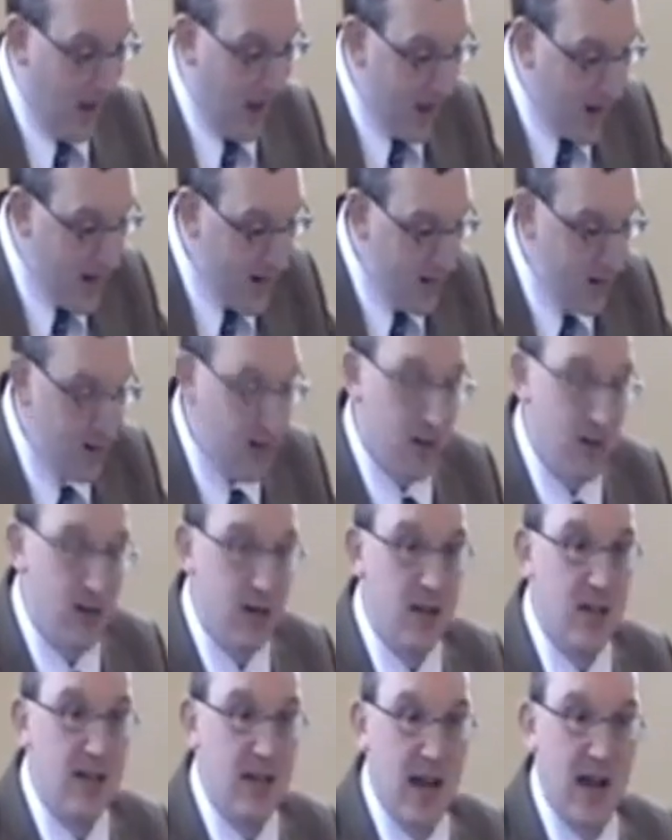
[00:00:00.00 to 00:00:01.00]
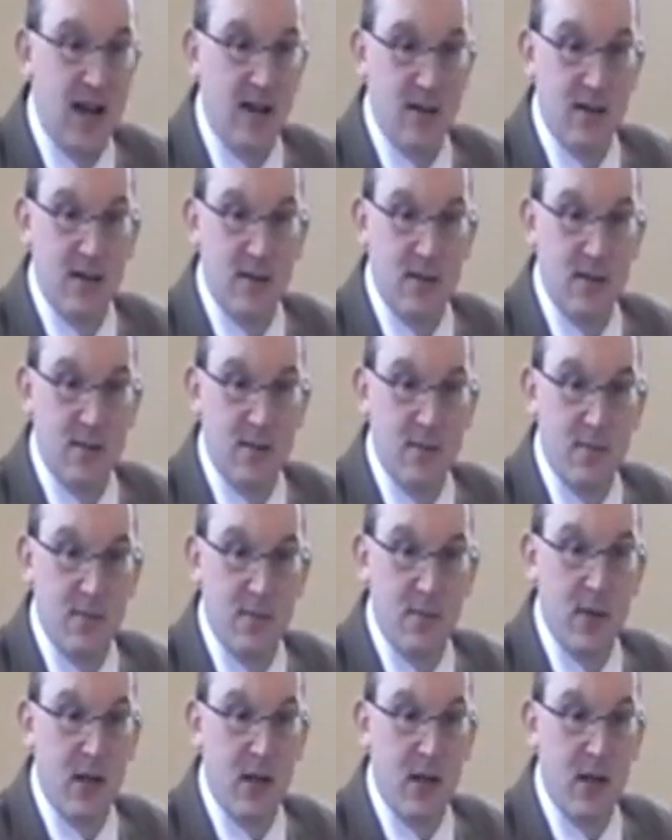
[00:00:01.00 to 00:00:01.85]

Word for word: I incurred debt,